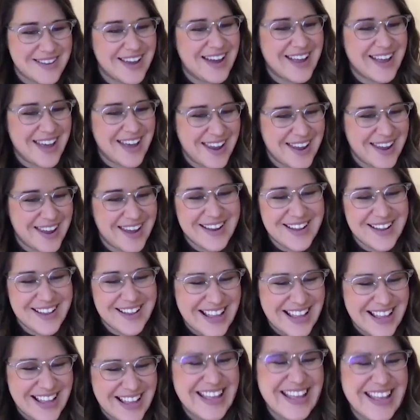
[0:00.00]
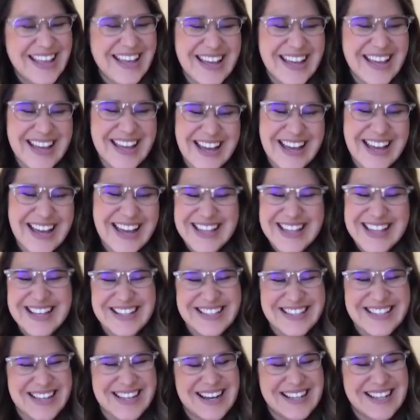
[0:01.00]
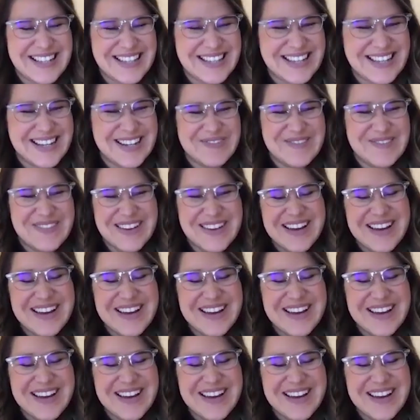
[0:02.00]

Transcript: I get it. That's awesome.